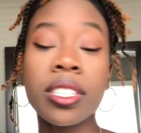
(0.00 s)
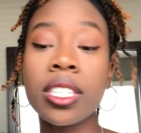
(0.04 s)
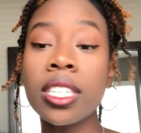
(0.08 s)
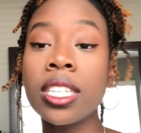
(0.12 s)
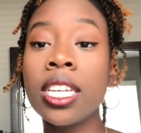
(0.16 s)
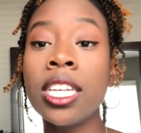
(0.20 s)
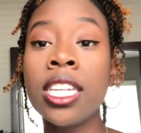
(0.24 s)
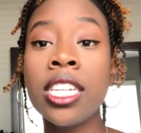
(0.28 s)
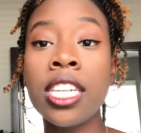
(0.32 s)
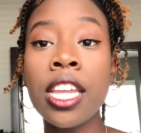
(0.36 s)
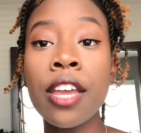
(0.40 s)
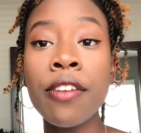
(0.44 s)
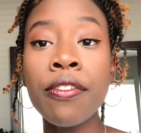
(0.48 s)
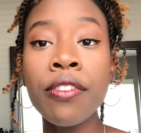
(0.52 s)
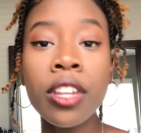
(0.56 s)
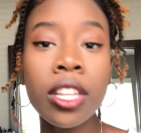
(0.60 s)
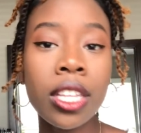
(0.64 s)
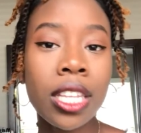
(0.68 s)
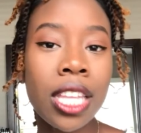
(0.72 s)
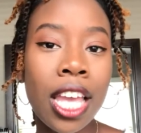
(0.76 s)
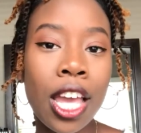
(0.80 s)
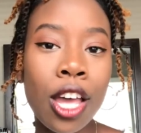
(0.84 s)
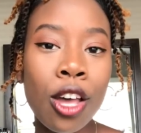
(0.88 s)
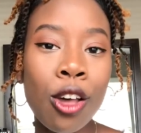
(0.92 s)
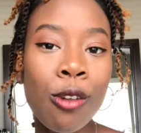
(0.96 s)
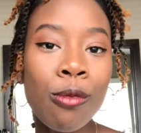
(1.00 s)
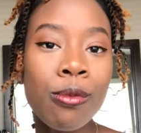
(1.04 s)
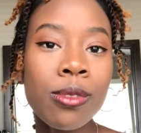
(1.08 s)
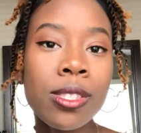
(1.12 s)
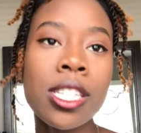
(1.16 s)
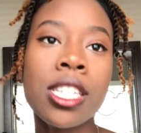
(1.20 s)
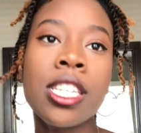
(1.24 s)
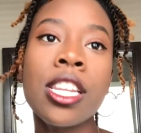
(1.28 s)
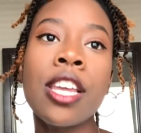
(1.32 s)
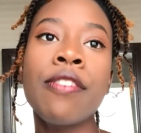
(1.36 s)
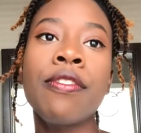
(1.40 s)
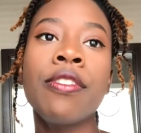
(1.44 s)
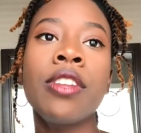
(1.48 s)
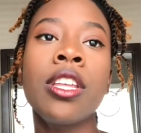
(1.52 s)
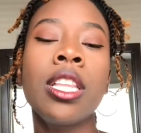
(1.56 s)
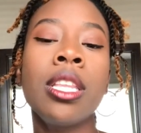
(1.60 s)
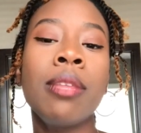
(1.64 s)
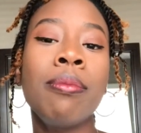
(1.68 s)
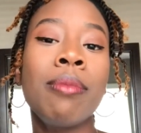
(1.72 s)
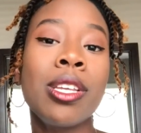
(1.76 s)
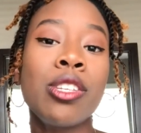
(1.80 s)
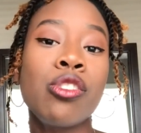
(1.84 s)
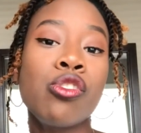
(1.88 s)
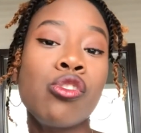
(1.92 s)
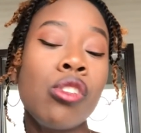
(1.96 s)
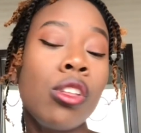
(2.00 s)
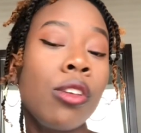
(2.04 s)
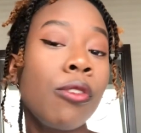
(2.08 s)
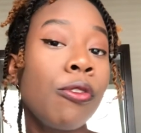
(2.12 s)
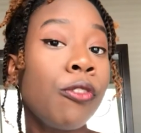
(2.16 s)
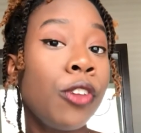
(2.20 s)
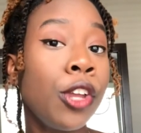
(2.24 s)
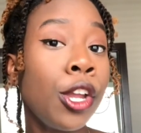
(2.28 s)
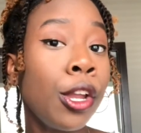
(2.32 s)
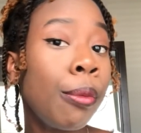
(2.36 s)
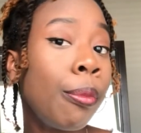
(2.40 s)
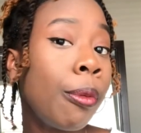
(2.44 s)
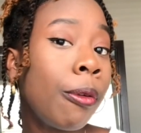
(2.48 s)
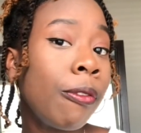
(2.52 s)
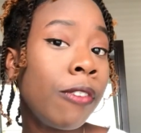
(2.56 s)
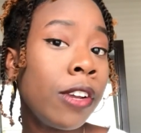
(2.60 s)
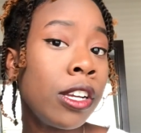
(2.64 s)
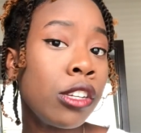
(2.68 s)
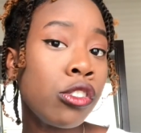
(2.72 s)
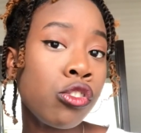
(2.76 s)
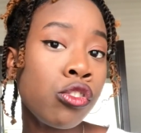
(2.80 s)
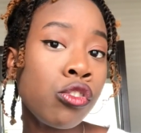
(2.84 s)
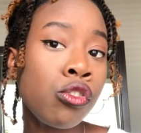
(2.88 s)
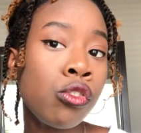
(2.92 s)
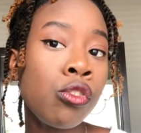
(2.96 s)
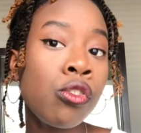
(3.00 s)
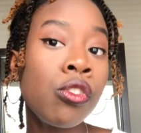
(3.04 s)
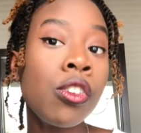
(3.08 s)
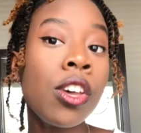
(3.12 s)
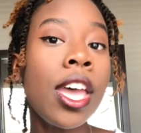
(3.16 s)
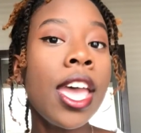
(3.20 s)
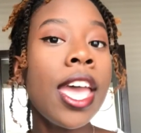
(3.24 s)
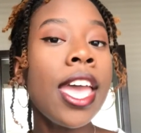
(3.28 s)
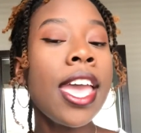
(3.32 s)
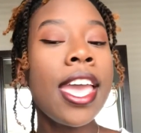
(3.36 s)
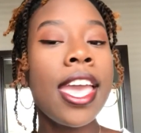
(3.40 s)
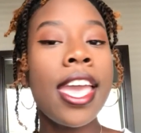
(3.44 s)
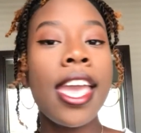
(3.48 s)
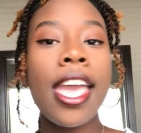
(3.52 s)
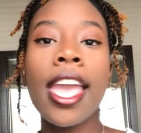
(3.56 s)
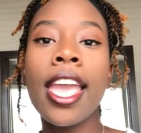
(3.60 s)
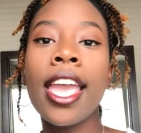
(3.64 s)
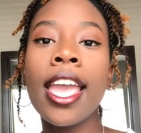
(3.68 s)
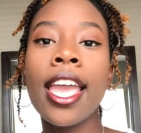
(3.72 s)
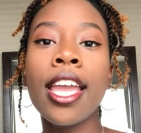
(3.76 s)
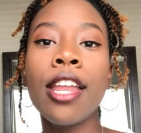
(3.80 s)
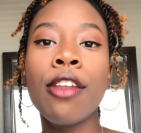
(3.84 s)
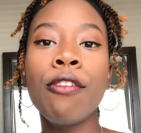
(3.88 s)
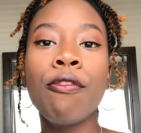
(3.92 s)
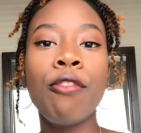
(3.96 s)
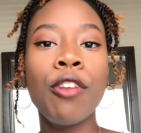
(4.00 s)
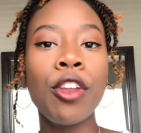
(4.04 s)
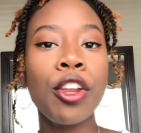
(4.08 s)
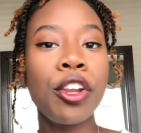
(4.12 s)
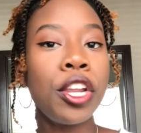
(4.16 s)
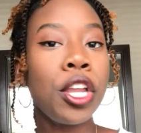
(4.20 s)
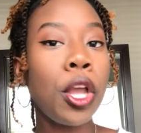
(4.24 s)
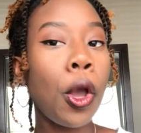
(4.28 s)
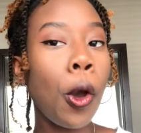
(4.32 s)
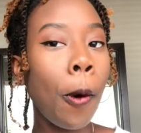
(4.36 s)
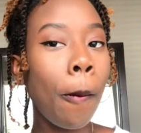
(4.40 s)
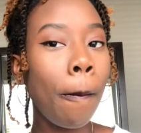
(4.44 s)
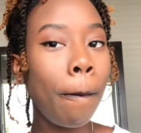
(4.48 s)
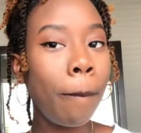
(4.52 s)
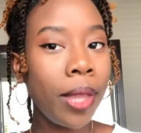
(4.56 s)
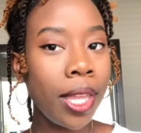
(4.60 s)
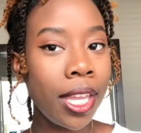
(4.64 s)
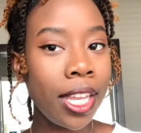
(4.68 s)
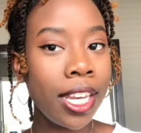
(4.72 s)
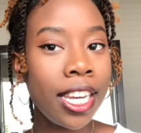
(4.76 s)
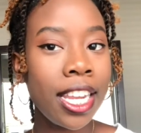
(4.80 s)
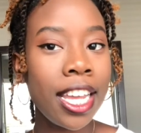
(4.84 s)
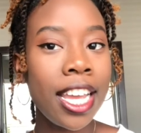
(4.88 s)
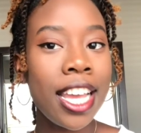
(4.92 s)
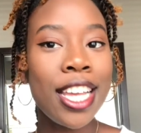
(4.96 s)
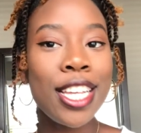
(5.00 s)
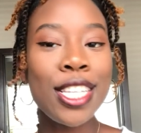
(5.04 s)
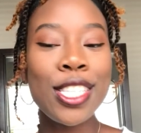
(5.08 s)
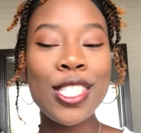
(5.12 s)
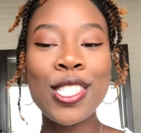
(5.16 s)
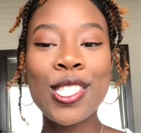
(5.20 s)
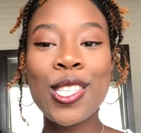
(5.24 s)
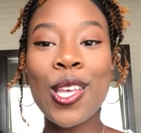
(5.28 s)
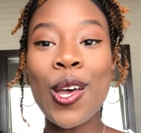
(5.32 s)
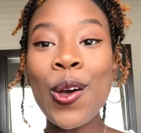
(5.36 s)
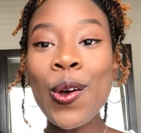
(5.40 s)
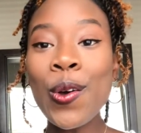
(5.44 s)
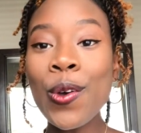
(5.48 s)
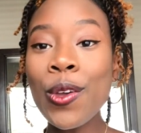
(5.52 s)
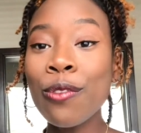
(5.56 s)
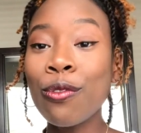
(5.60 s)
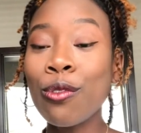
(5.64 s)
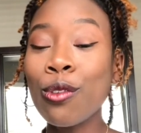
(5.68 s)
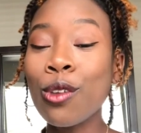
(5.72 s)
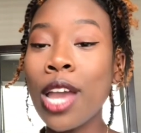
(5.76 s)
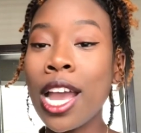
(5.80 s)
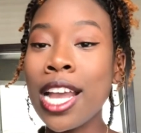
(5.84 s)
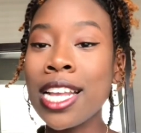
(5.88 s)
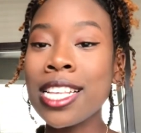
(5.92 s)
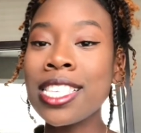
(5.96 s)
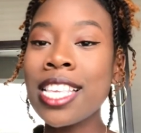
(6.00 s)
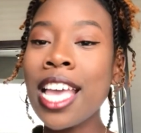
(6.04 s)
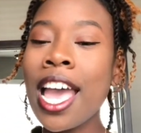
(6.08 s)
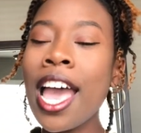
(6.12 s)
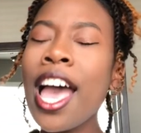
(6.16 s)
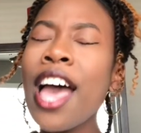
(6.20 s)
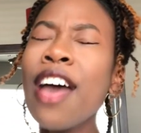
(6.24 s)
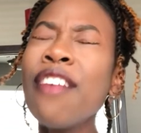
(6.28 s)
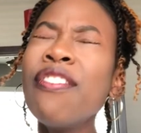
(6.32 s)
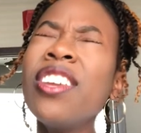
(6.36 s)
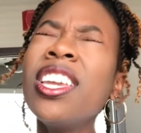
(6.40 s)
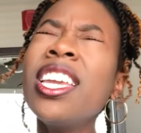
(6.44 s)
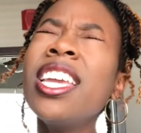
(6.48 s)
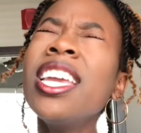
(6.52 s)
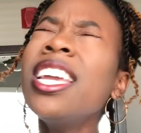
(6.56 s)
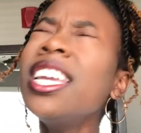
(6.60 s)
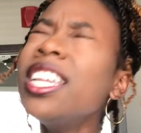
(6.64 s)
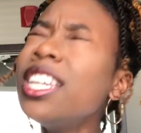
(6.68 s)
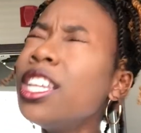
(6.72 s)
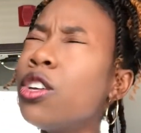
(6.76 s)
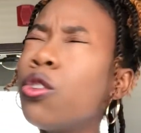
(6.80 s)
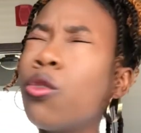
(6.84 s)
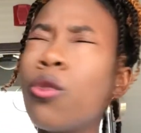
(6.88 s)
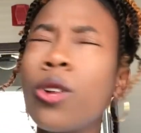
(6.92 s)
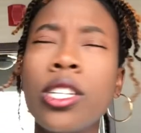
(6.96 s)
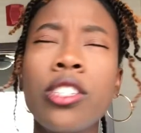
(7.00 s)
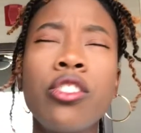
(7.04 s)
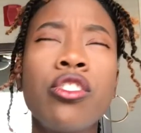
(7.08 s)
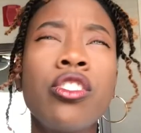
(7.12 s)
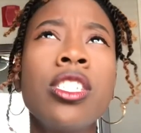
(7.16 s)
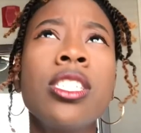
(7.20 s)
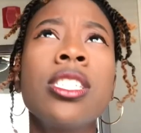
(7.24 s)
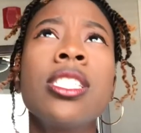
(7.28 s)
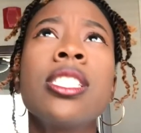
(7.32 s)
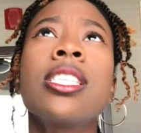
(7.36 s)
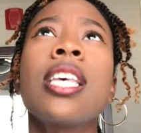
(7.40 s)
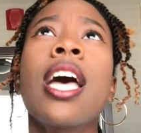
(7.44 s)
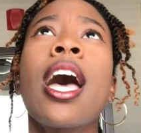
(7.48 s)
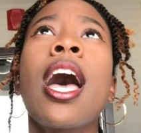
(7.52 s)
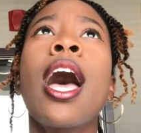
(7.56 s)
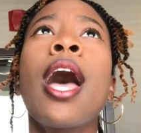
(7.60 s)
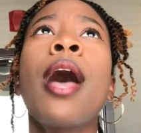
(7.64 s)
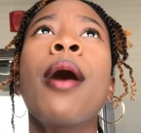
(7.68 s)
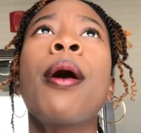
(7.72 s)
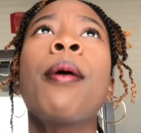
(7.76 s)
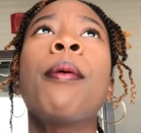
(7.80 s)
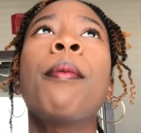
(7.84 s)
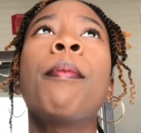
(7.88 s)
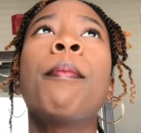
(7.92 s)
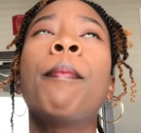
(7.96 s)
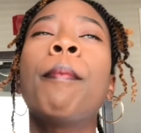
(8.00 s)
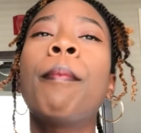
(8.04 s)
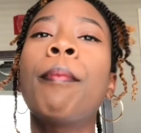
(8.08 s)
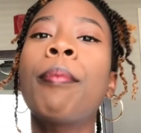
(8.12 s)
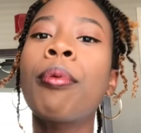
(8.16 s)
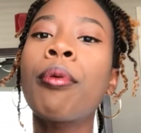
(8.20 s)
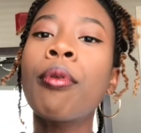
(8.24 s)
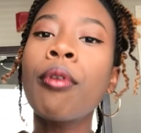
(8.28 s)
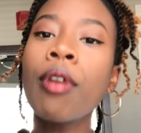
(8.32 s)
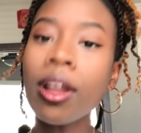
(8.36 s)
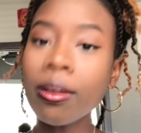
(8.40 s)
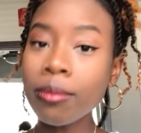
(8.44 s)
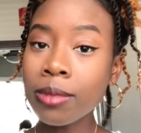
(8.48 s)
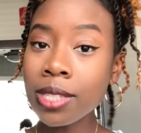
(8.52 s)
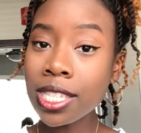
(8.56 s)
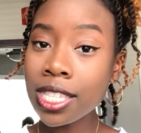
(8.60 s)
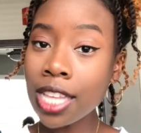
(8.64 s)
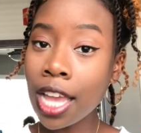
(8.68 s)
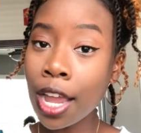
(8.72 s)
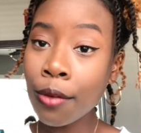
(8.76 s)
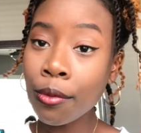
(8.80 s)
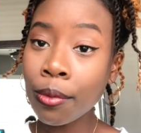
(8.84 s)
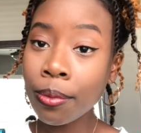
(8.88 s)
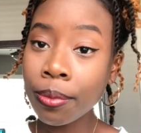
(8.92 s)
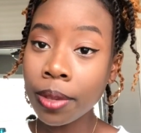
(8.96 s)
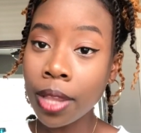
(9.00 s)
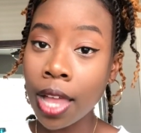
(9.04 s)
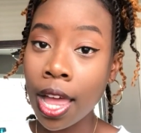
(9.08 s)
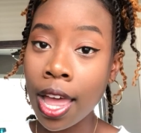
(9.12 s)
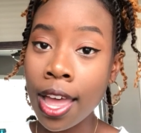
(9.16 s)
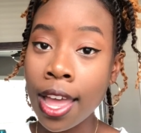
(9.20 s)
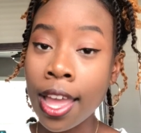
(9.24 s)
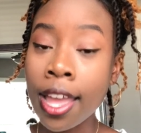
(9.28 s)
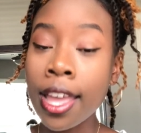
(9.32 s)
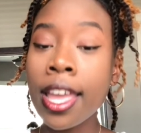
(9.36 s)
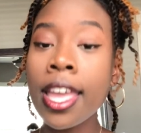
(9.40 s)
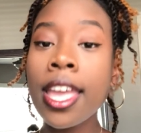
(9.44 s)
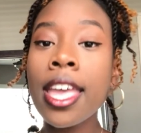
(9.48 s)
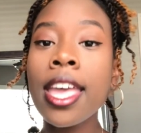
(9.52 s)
it definitely helps. It definitely makes you look very professional and very open. So if you guys have any questions, I promise I reply.